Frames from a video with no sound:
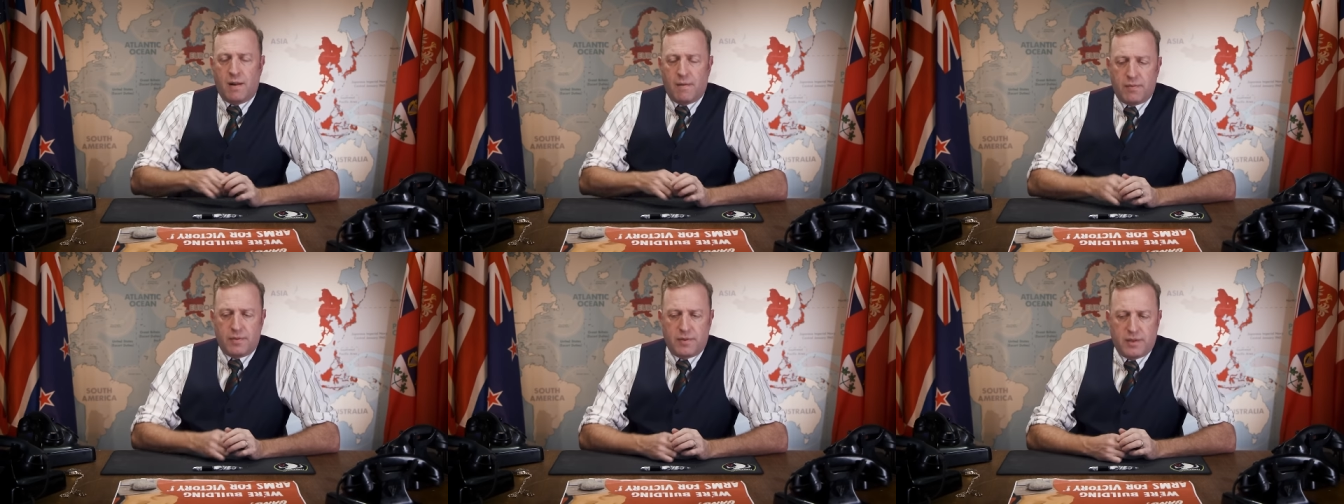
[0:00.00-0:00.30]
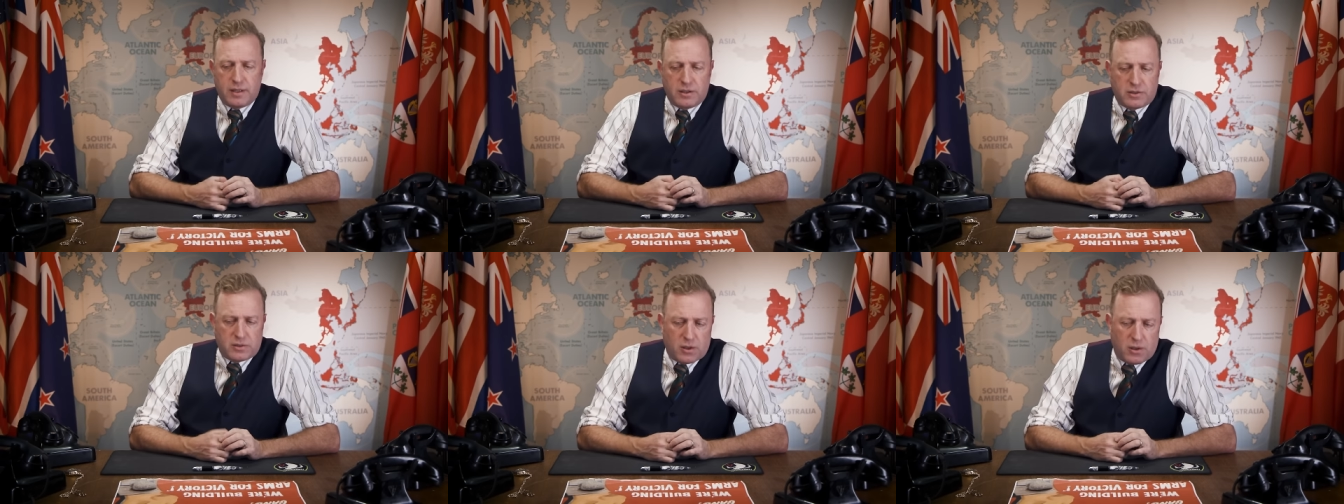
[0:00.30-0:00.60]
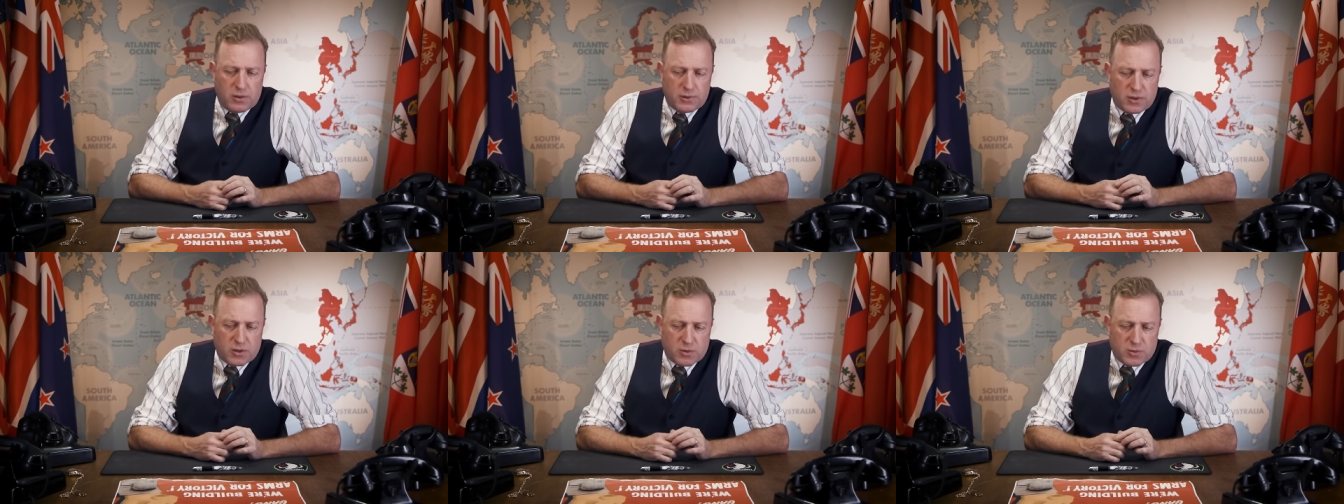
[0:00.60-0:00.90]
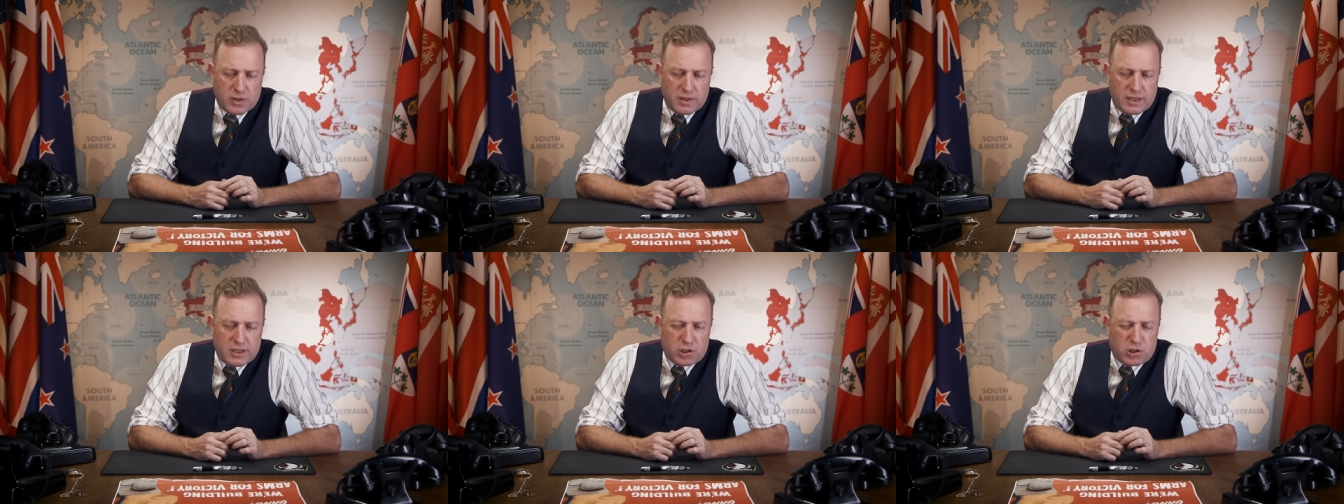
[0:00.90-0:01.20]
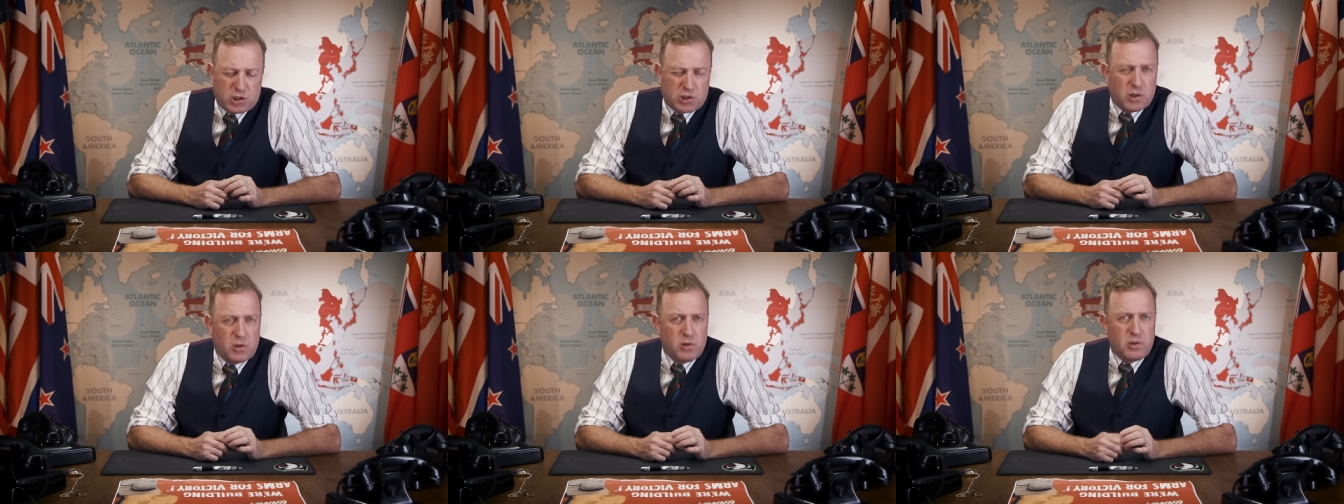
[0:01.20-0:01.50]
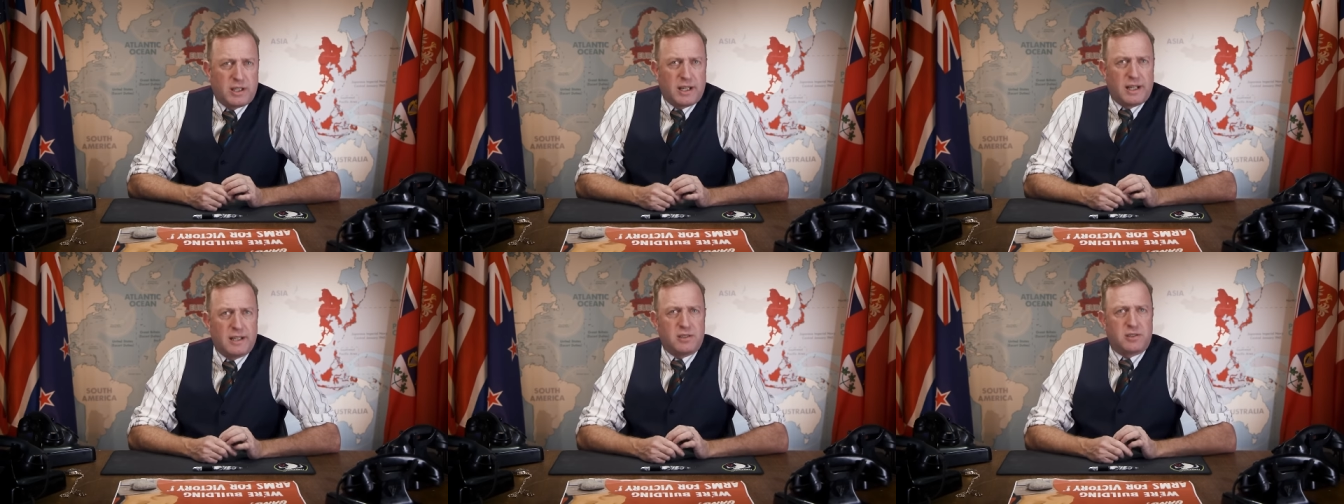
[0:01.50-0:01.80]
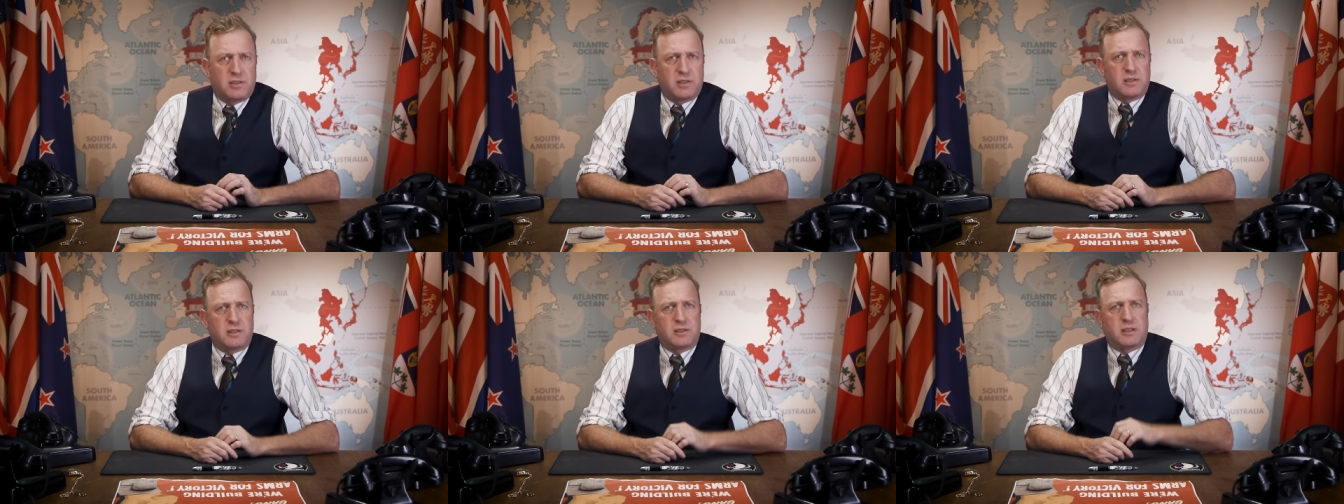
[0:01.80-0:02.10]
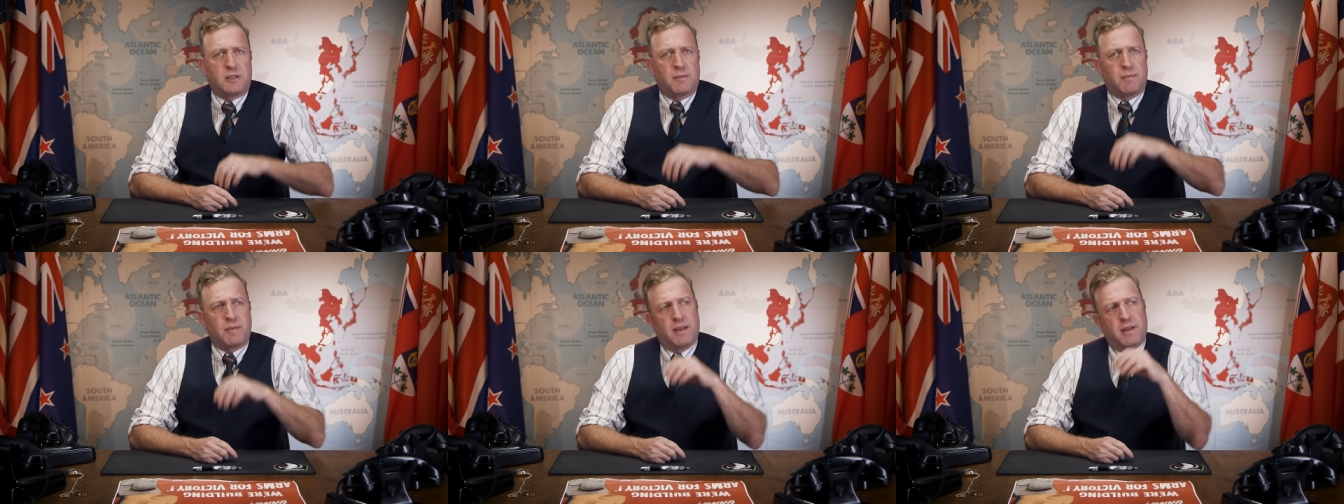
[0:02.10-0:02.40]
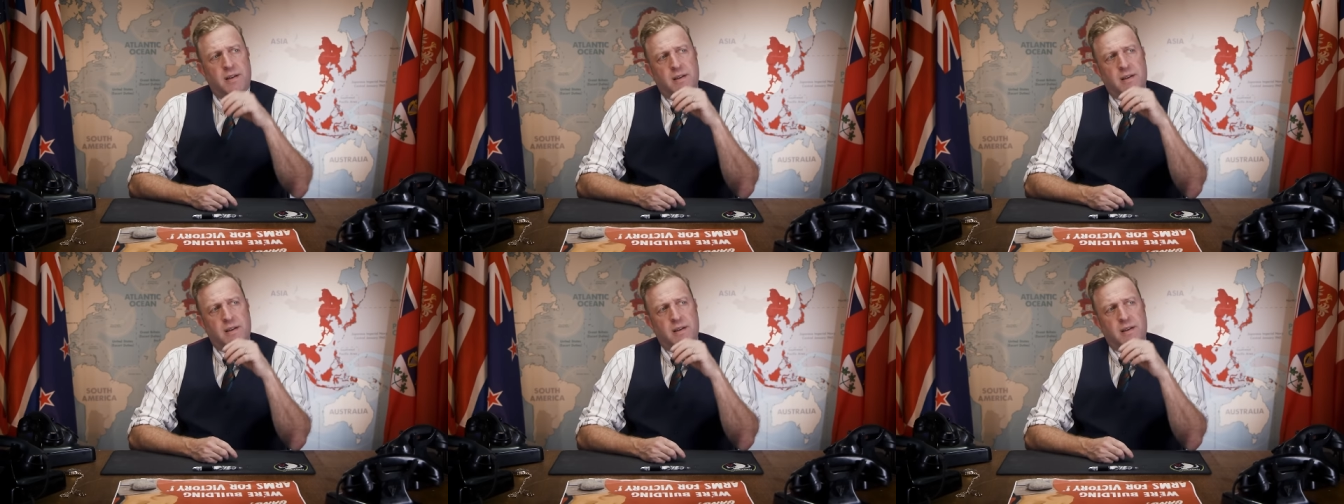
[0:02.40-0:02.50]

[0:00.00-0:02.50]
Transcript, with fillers: This also really showcases